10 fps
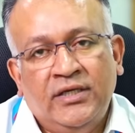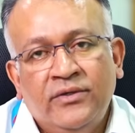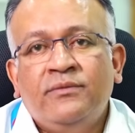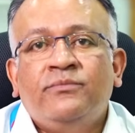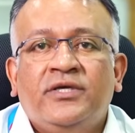Ini
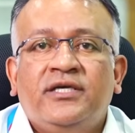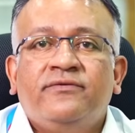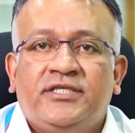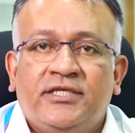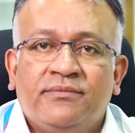oru mukkiya
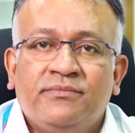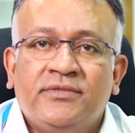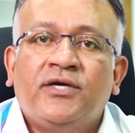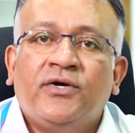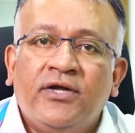vishayam,
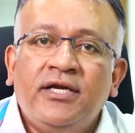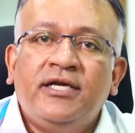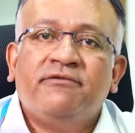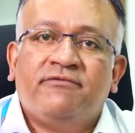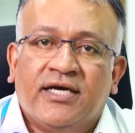the
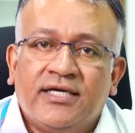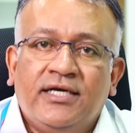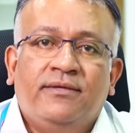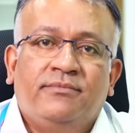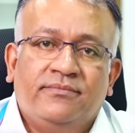quality of
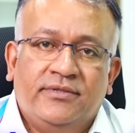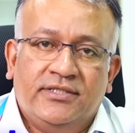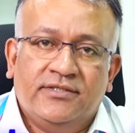faculty members.